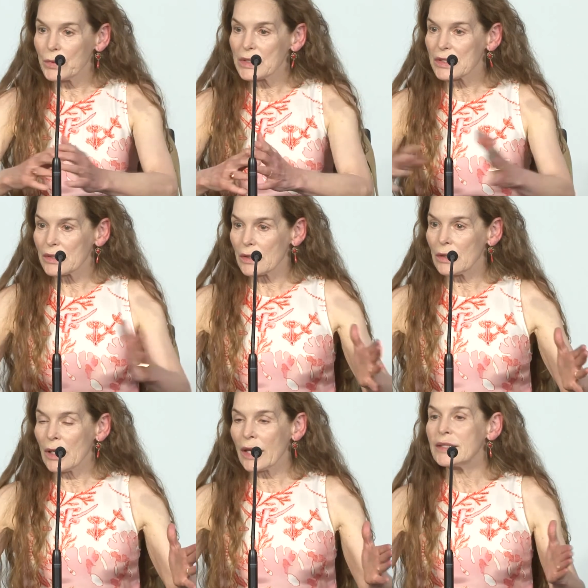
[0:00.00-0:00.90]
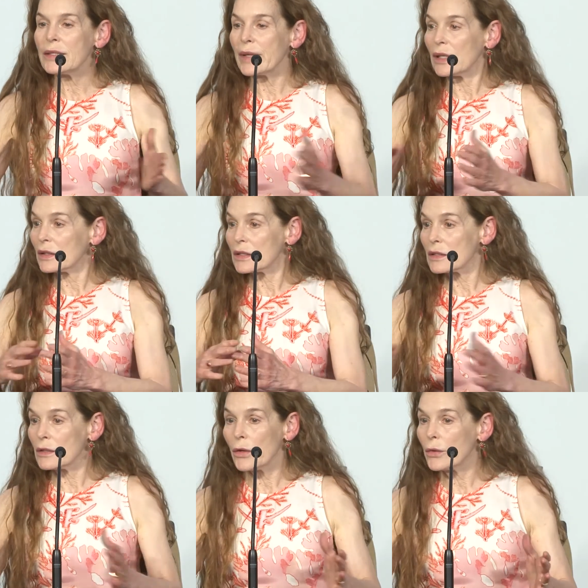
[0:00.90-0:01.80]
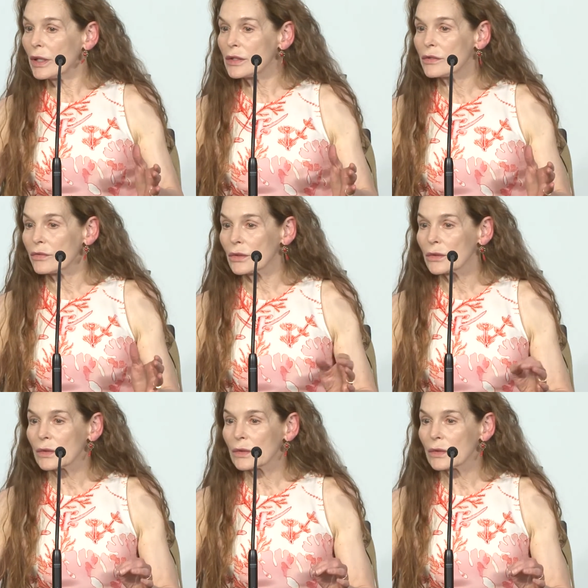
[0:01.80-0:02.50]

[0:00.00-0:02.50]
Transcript: was 90 minutes, no interval.